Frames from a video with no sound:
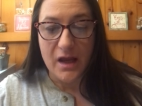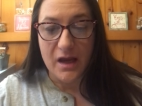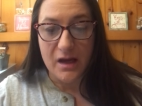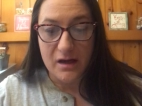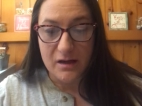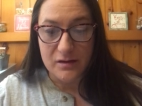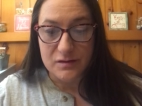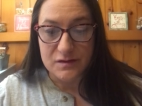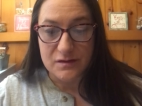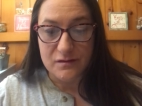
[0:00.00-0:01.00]

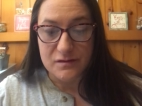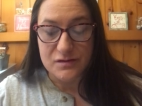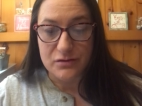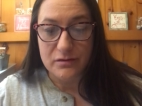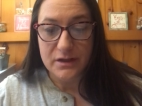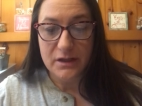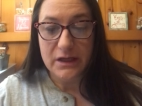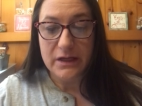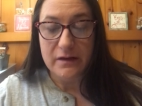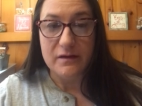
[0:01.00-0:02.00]
And during
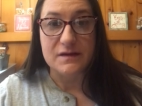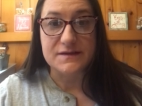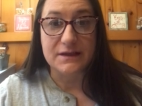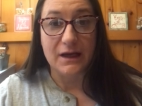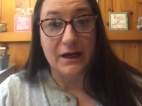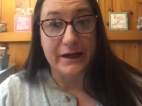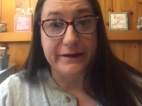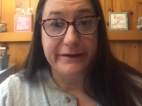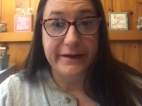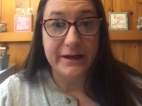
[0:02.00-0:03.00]
this guy,
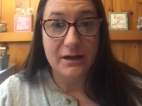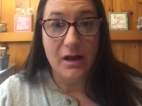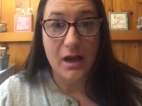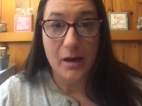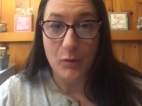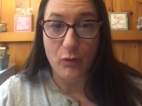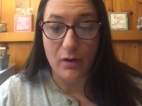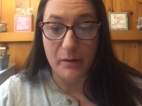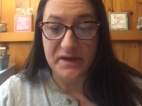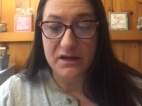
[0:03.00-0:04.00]
King
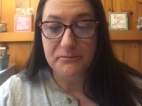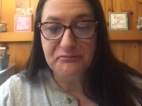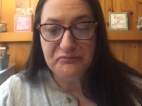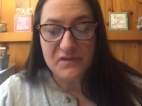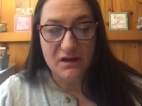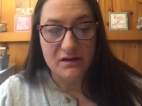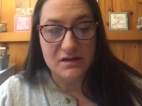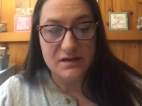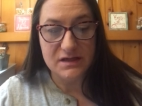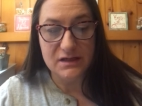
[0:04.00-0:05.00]
Hammurabi,
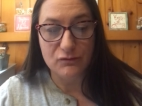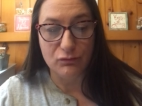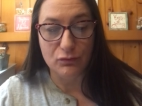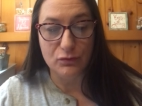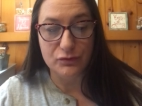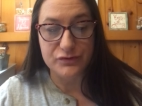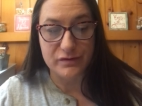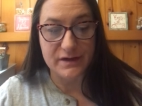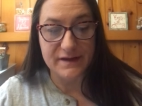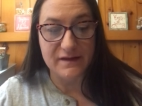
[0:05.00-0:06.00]
he ruled
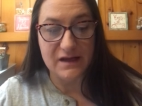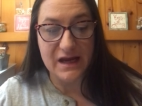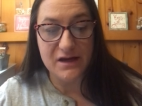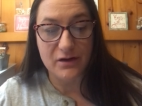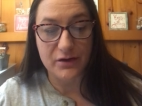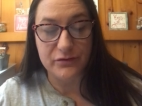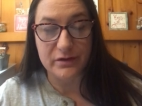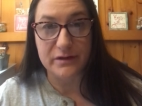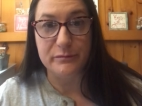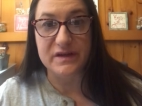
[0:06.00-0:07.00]
during the
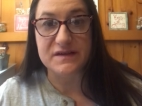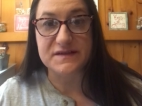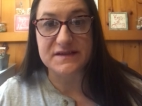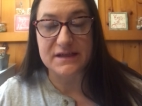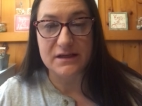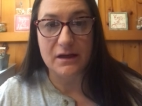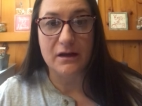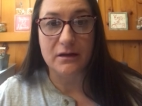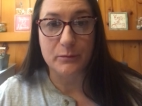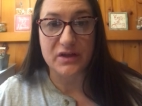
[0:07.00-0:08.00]
800 BC
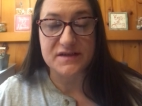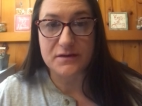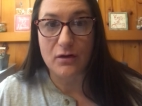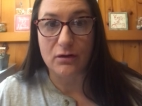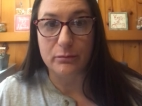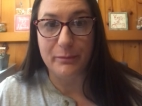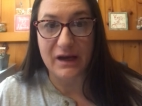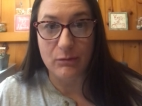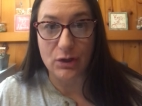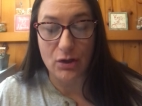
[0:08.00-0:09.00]
in a place called
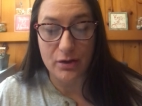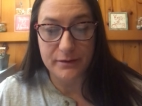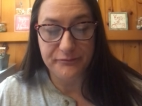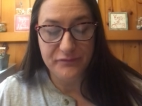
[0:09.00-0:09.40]
Babylon.